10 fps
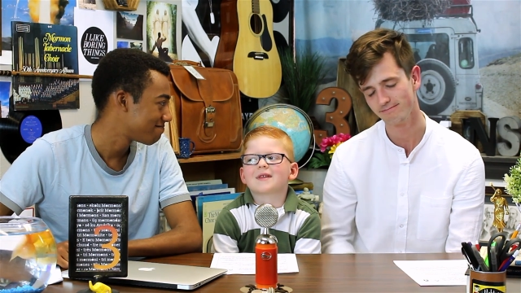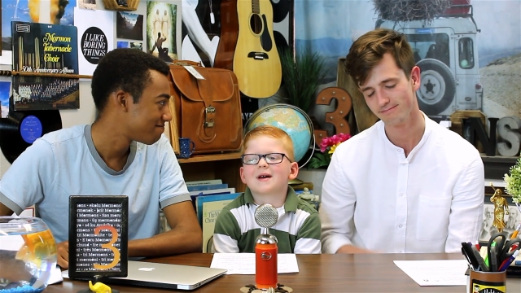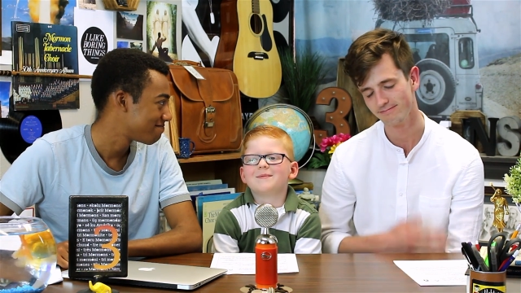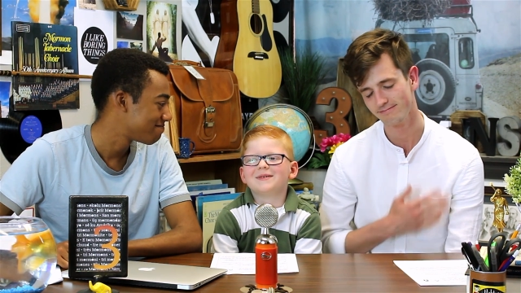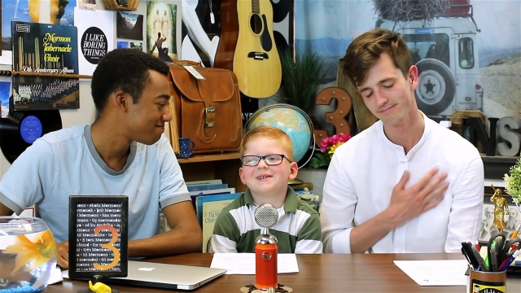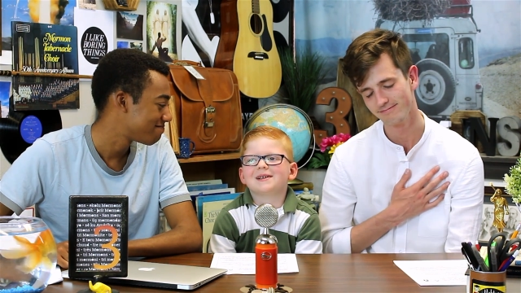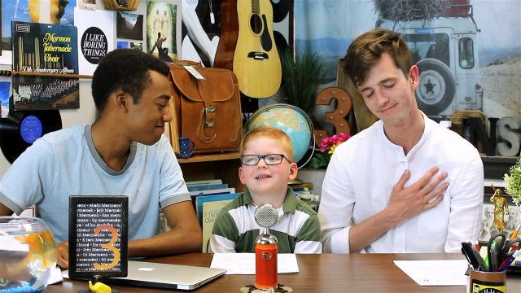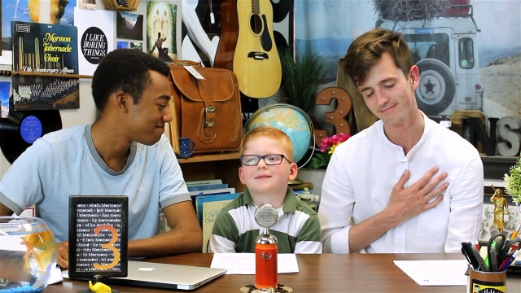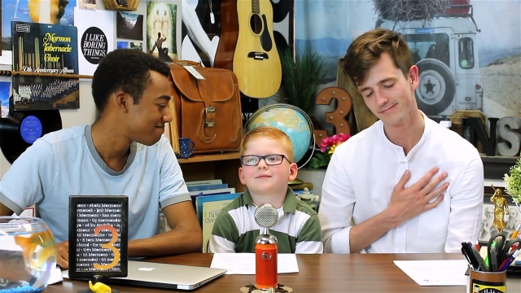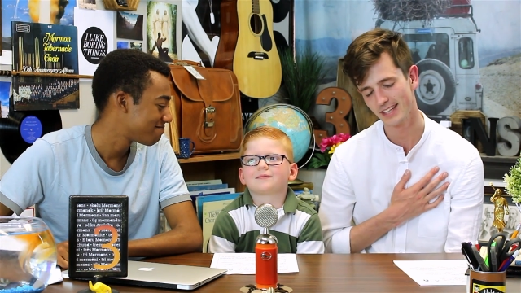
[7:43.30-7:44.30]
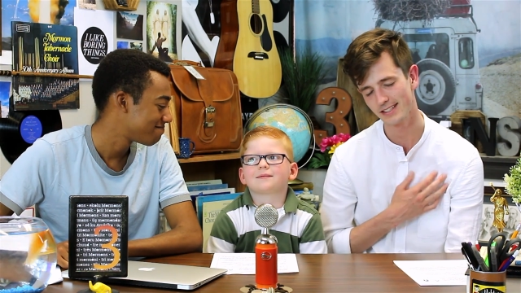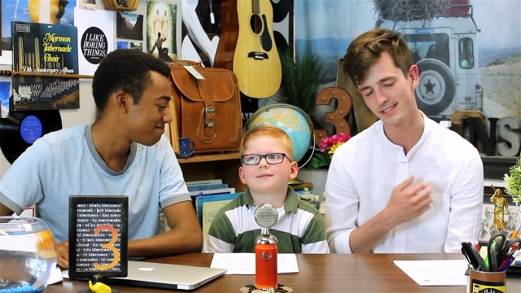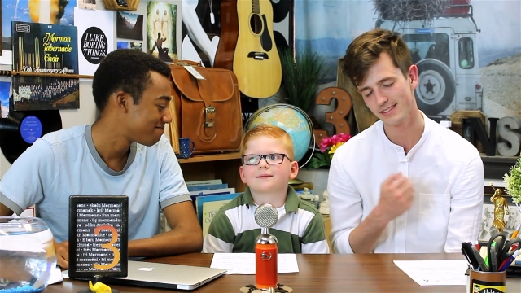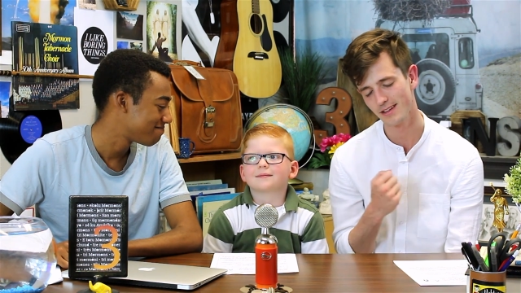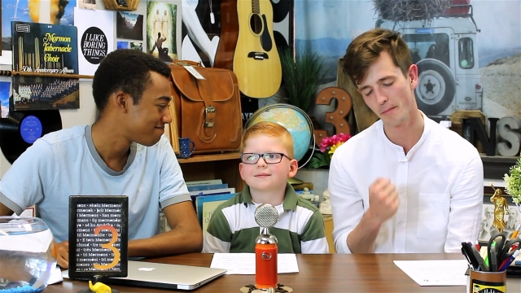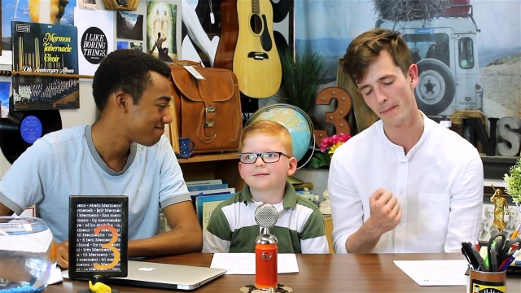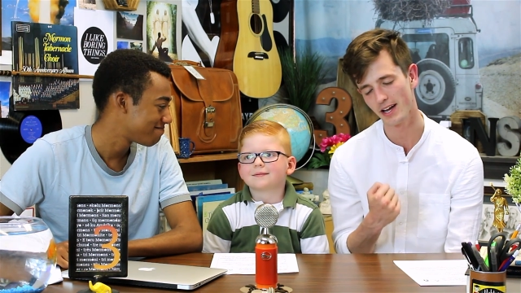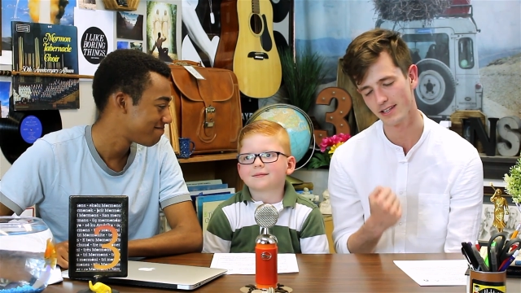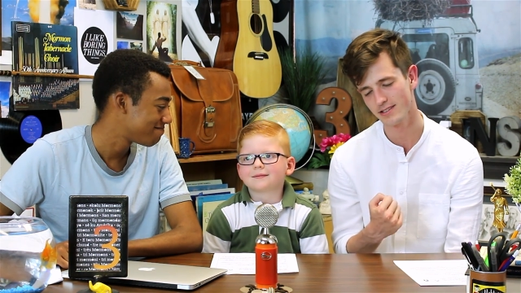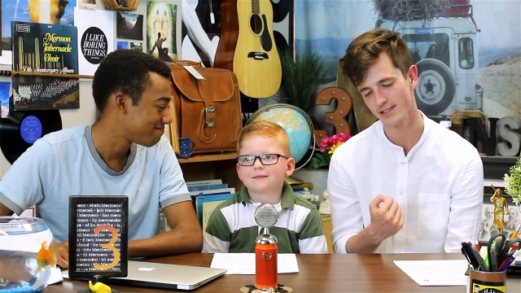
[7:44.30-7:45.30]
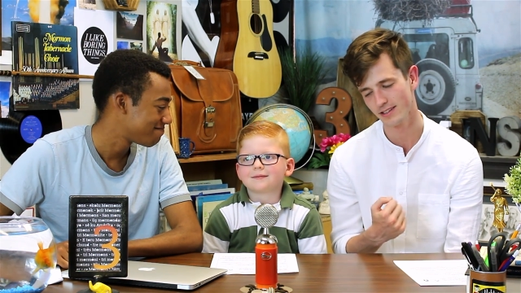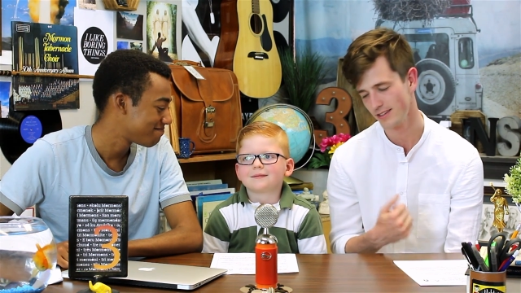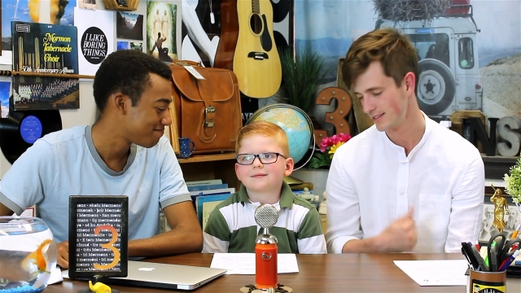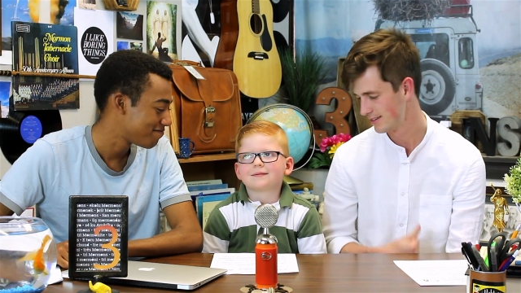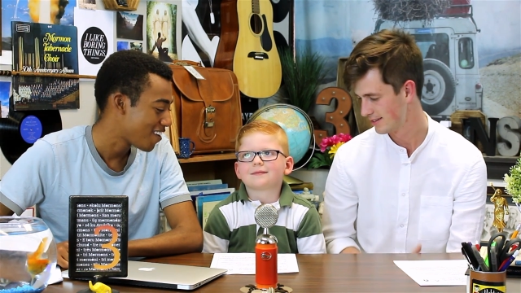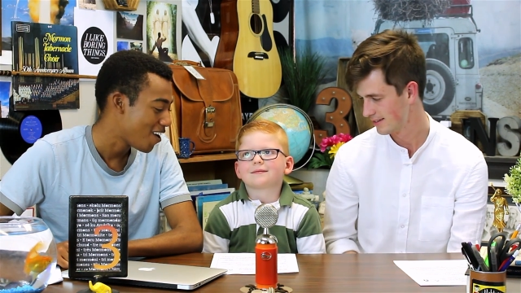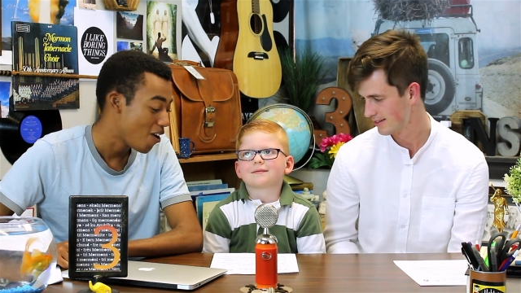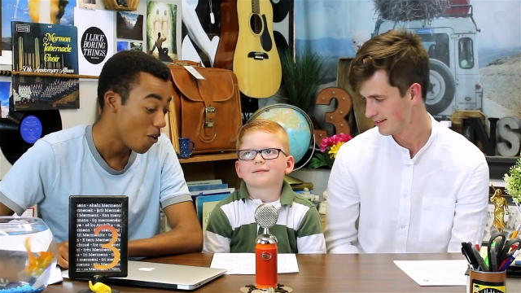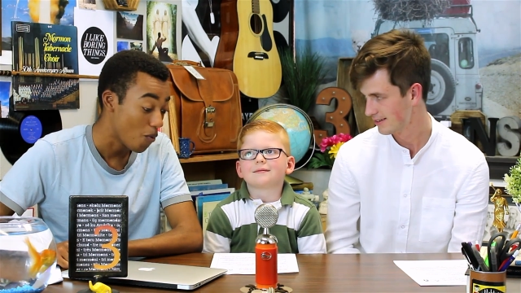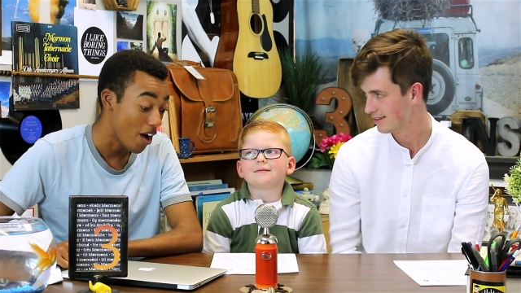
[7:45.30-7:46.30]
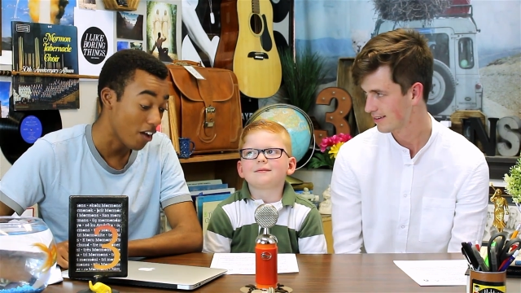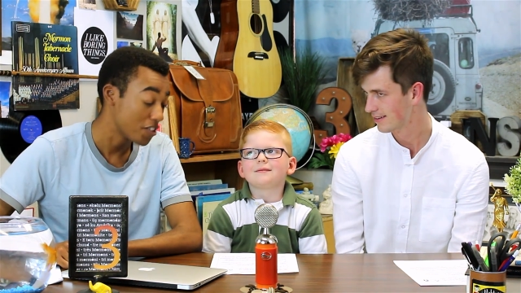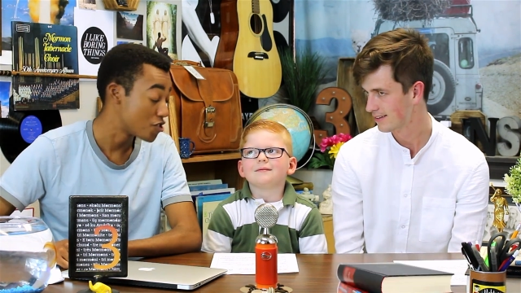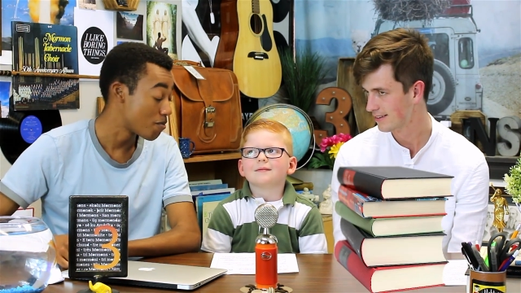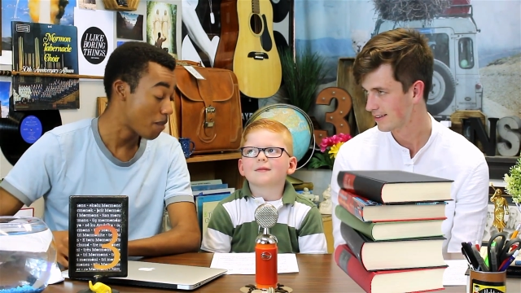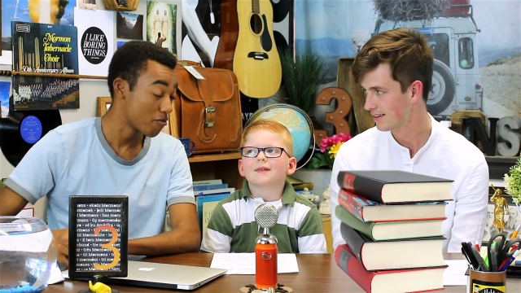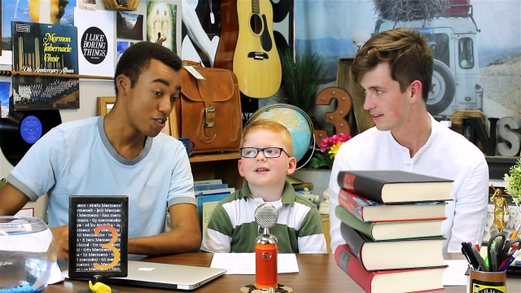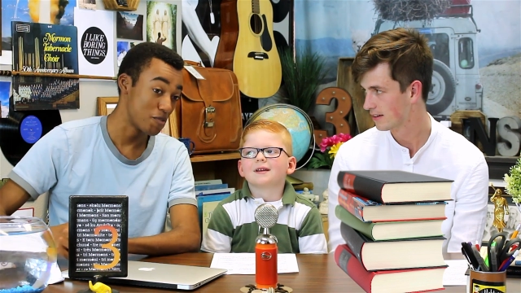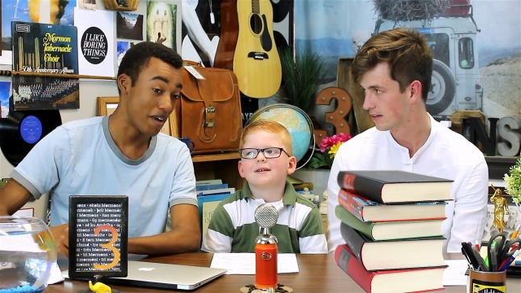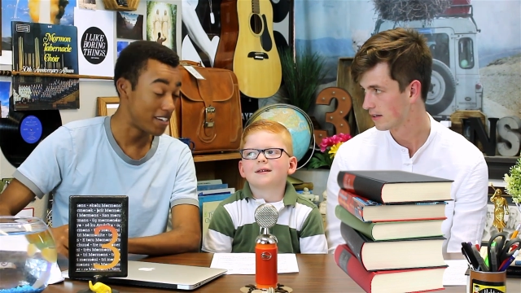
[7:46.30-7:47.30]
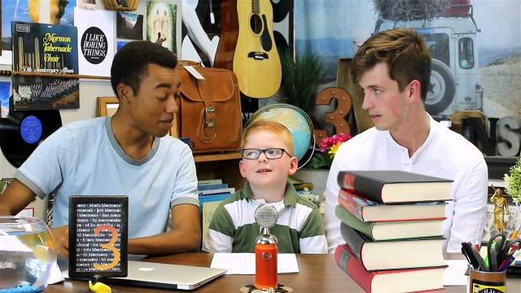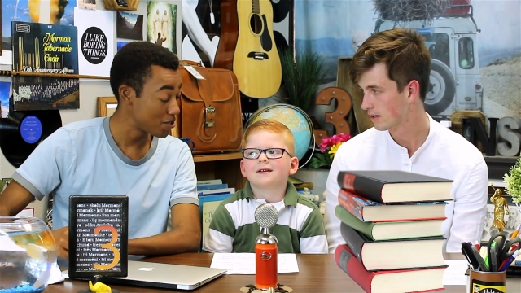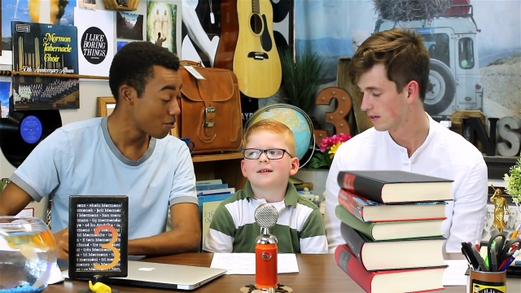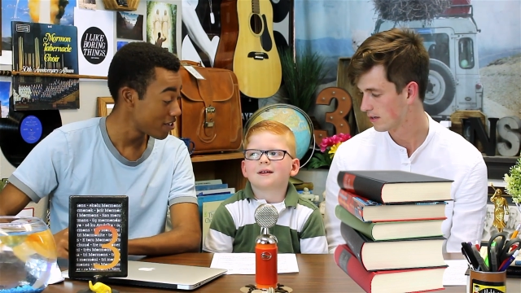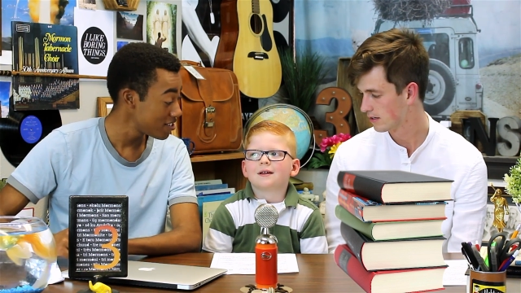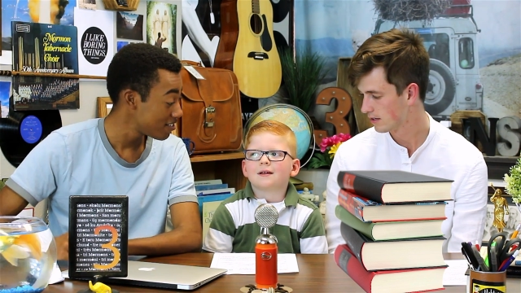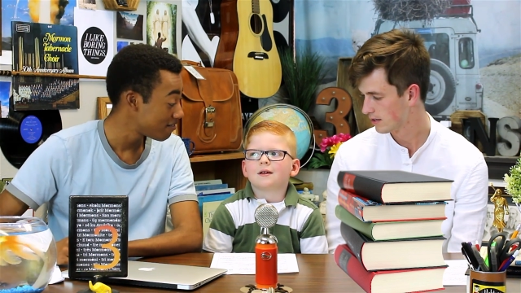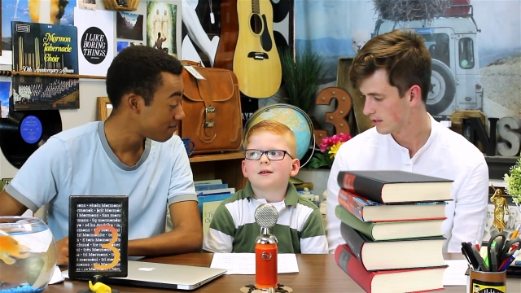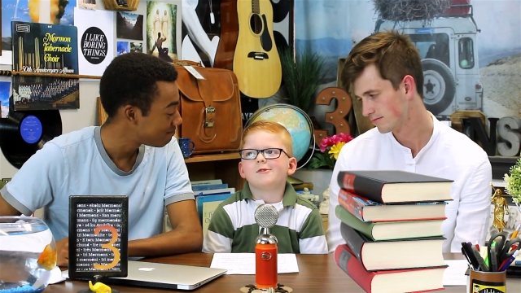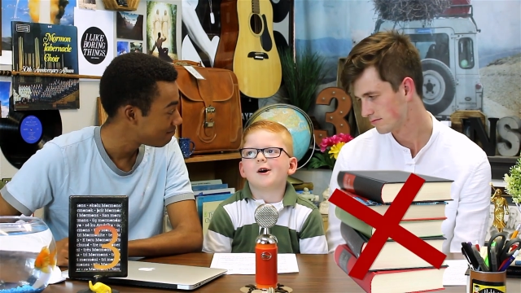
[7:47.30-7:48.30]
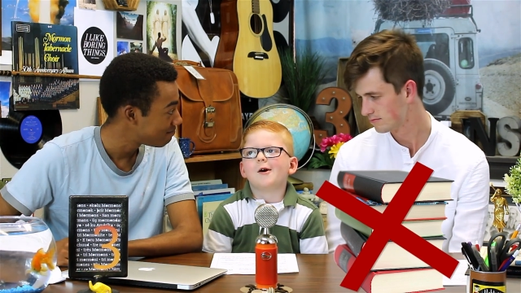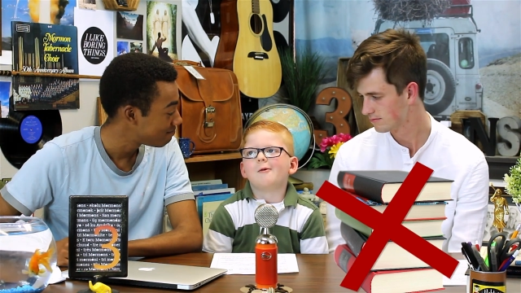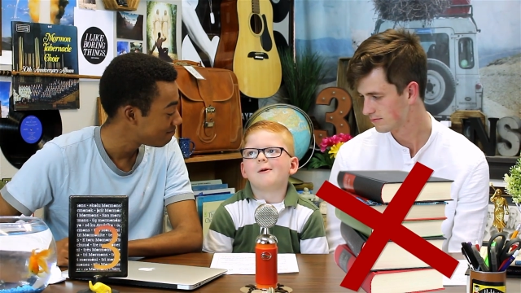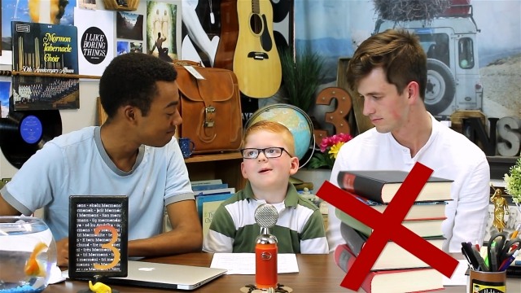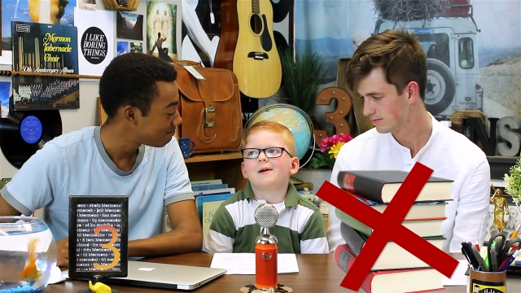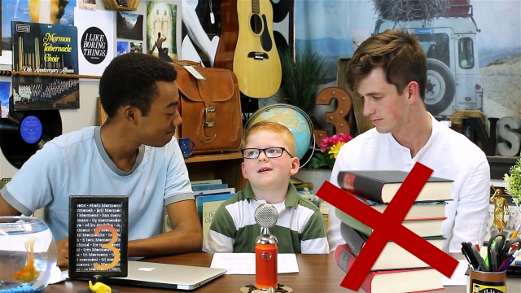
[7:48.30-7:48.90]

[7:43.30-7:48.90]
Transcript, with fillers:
Speaker 1: Yep. That's the
Speaker 2: best. Well, does your mom read you bedtime stories? No.